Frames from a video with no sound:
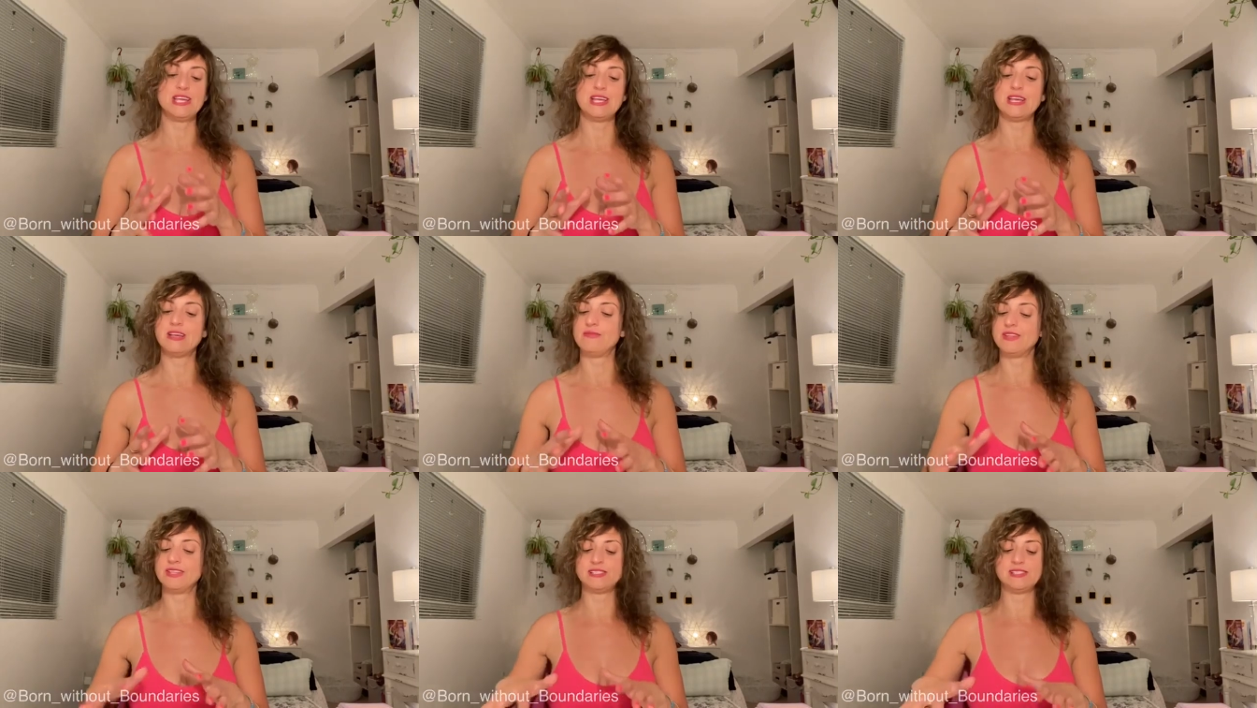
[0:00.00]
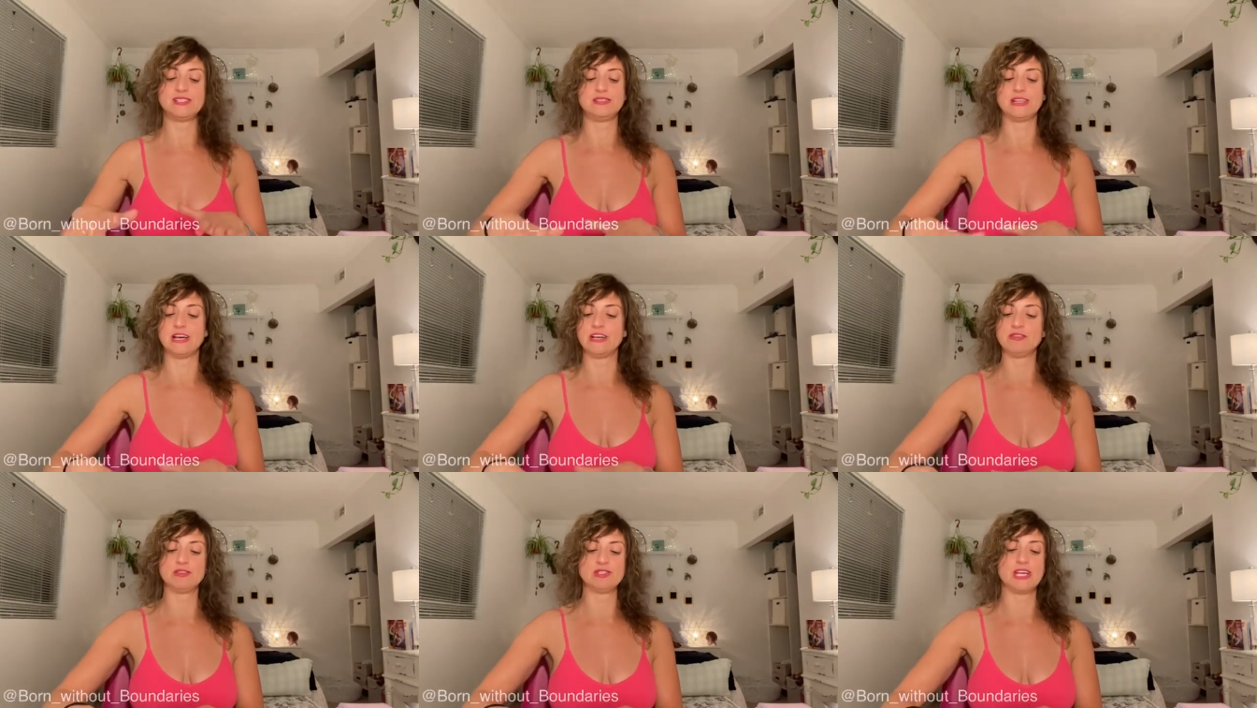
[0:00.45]
in. This is
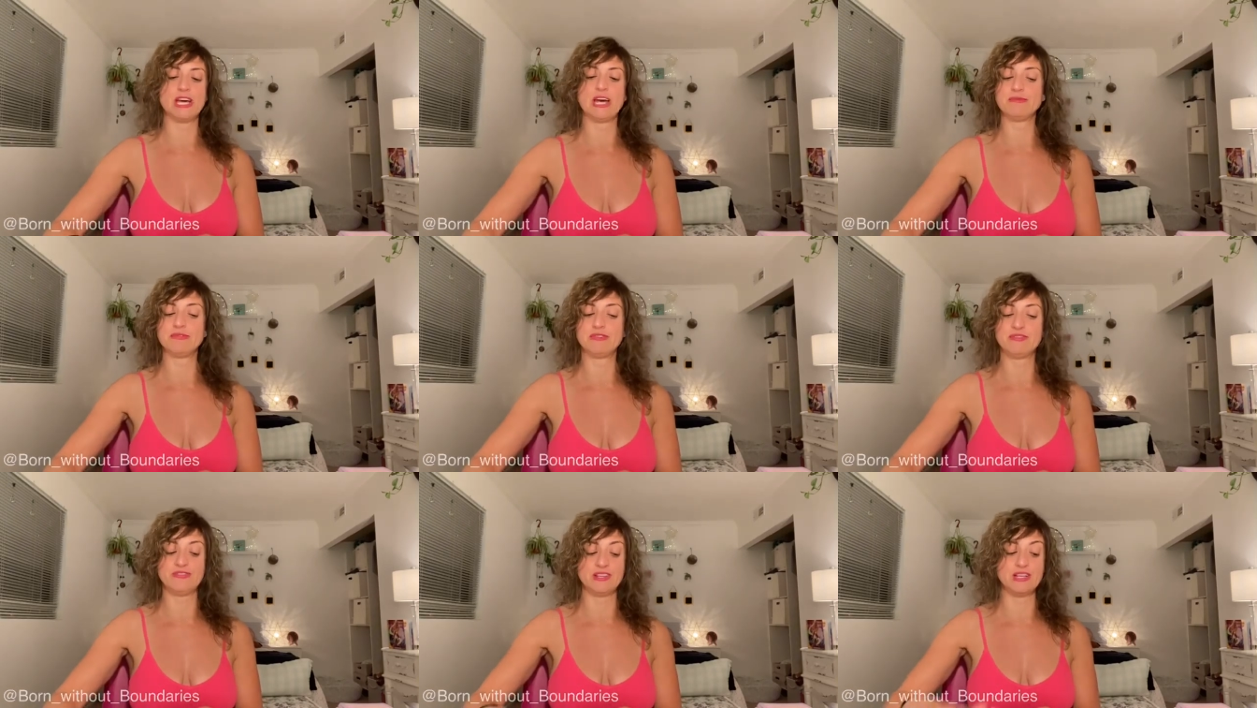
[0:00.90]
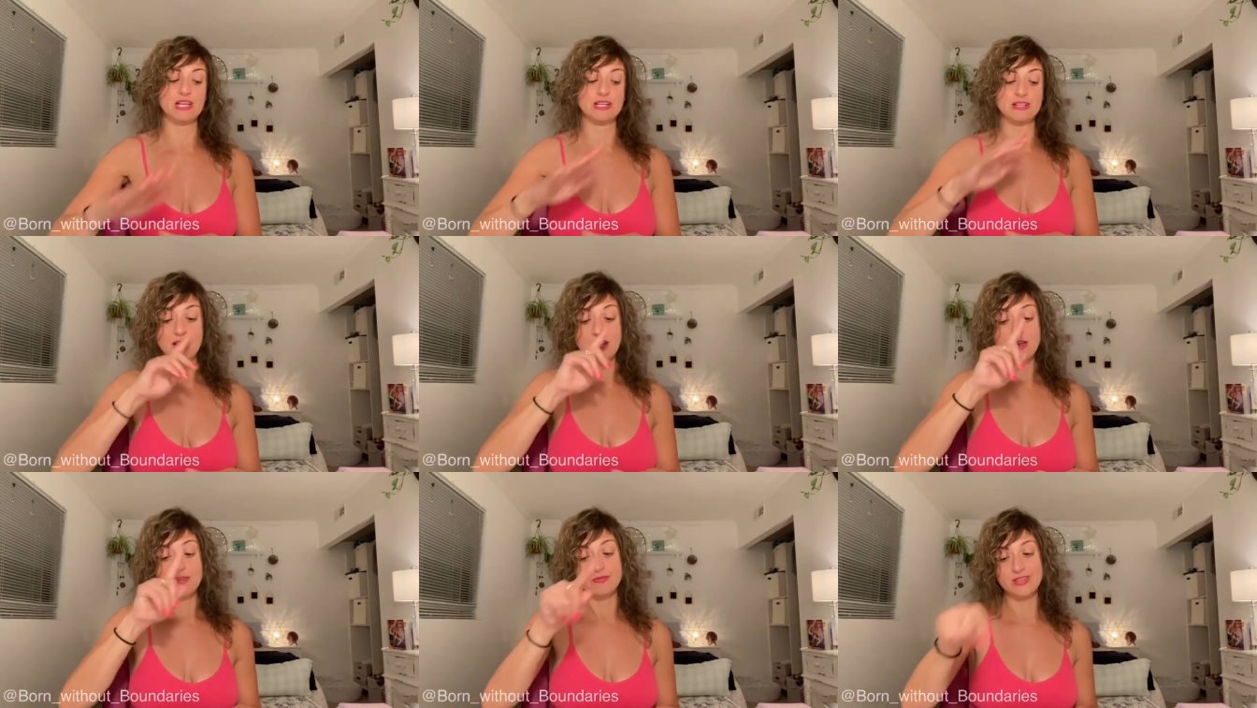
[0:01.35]
not your time to fit
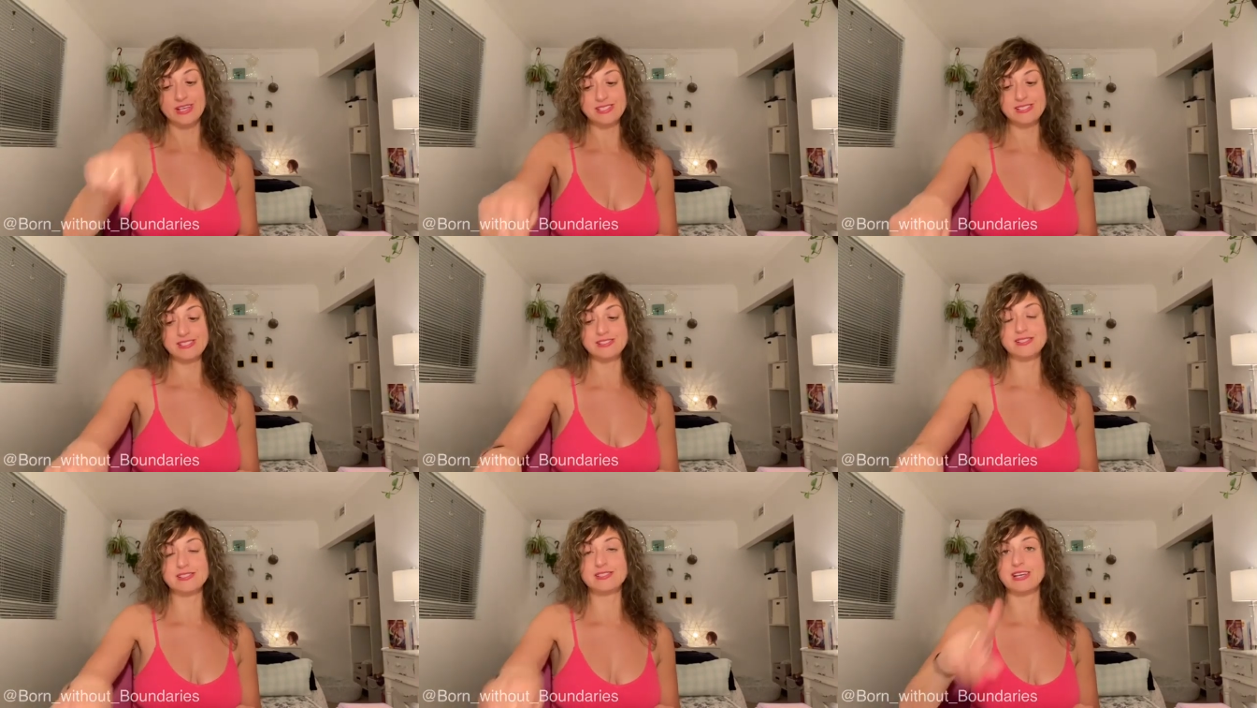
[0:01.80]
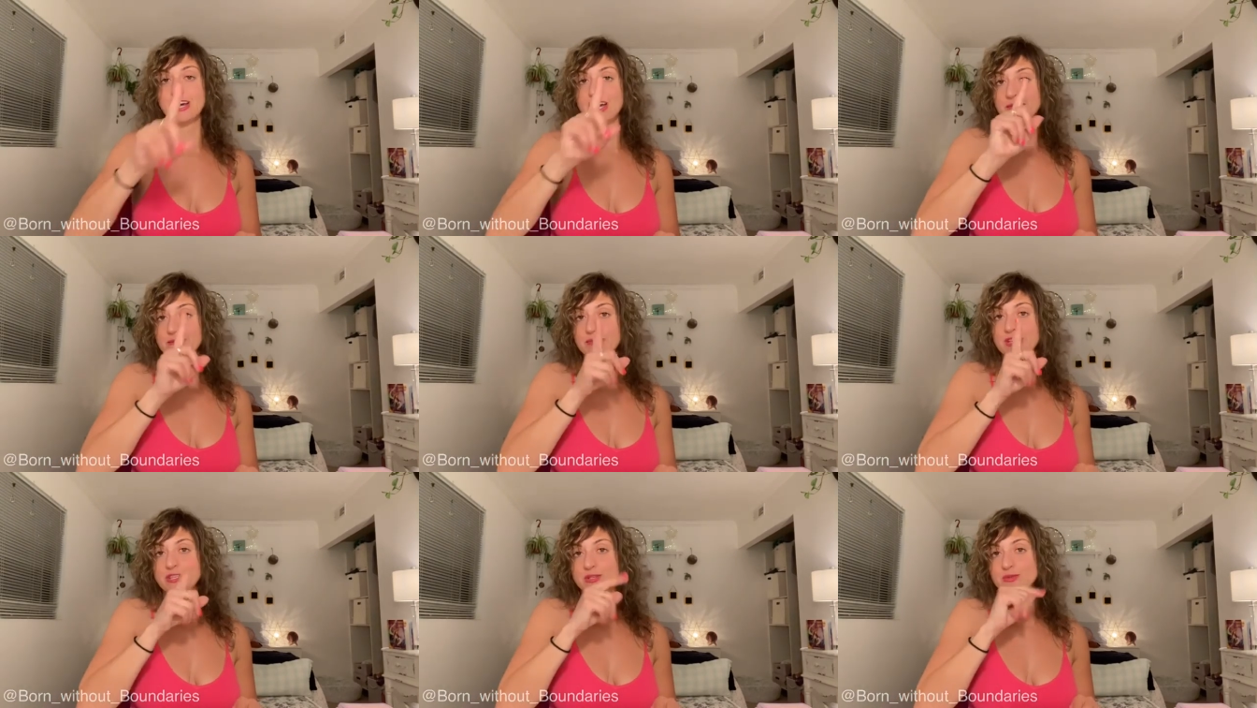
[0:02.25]
in. This is the
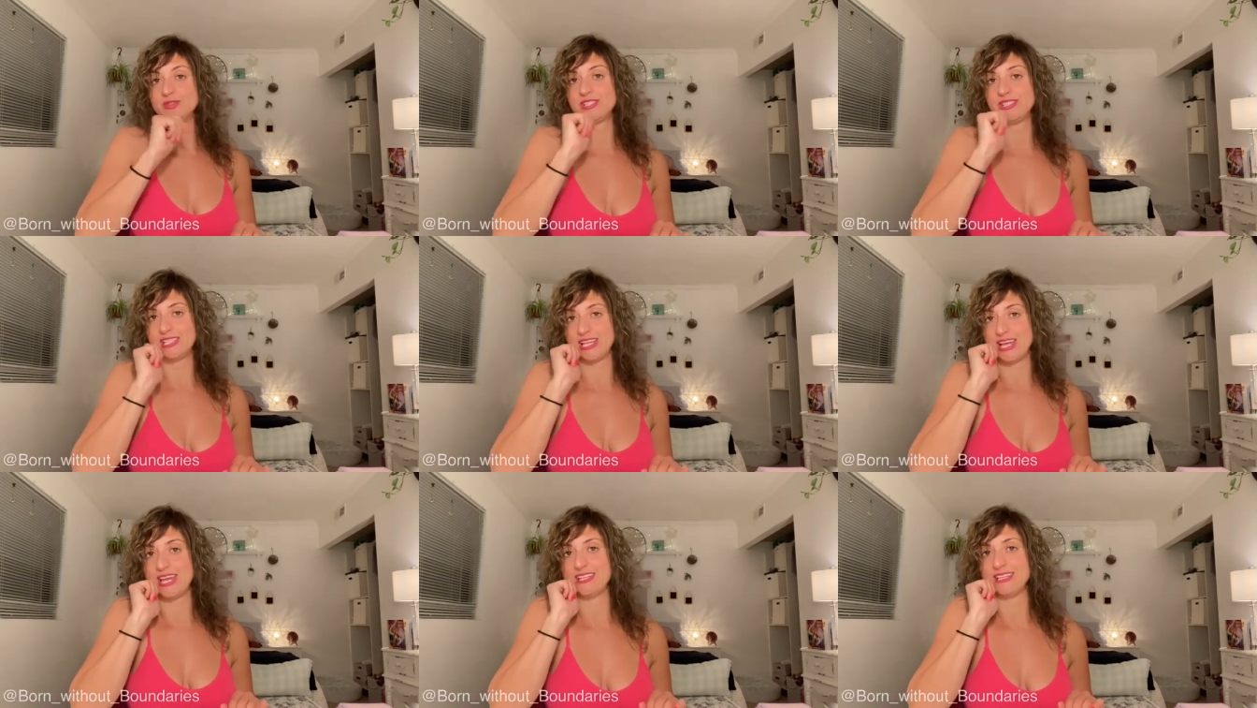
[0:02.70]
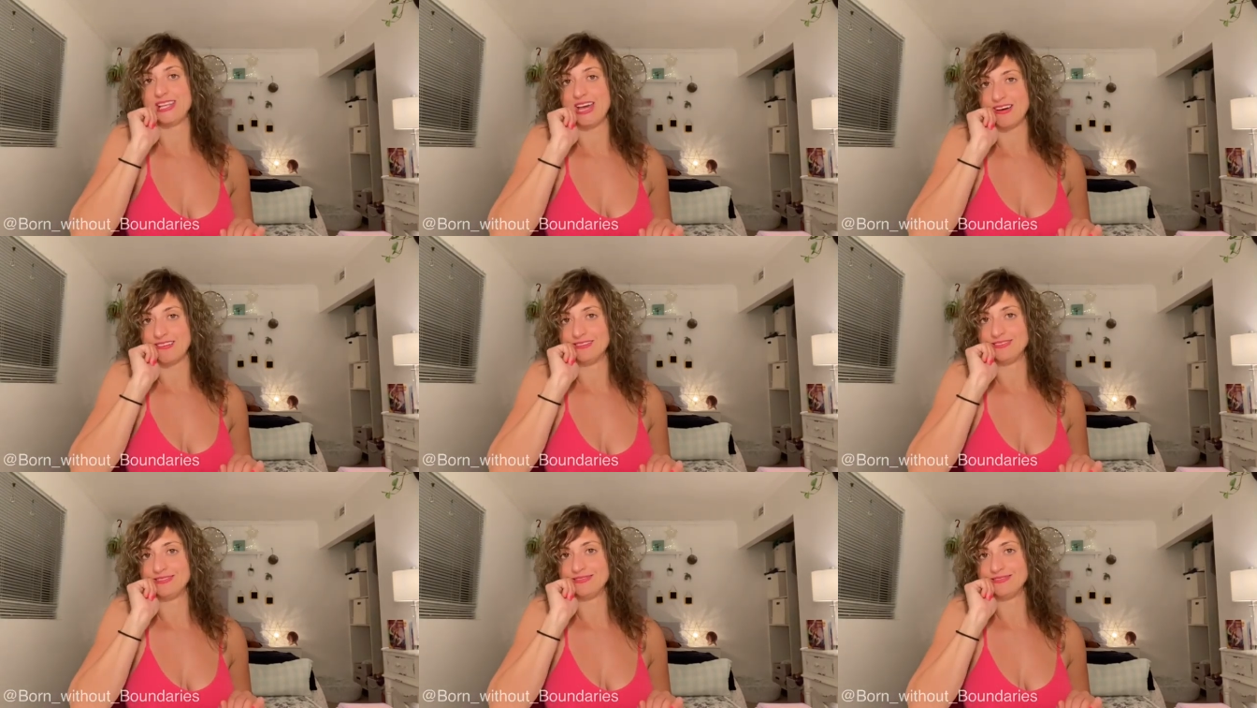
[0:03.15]
time that you stand
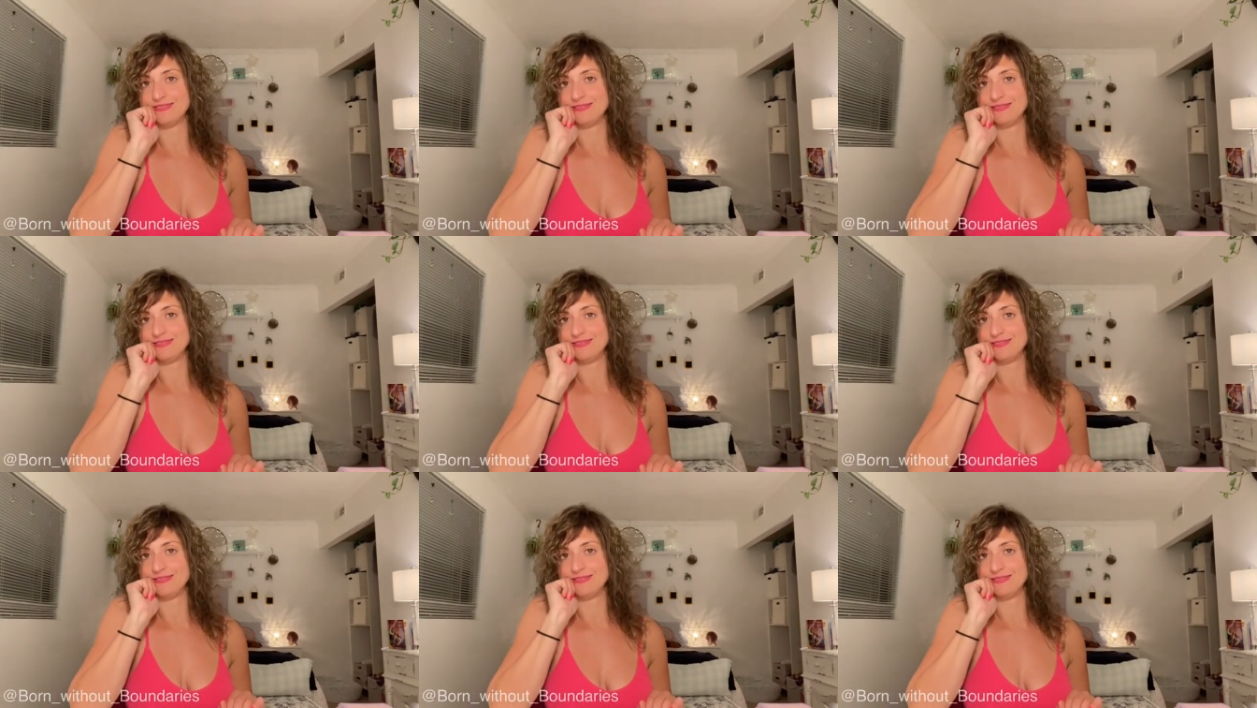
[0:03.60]
out.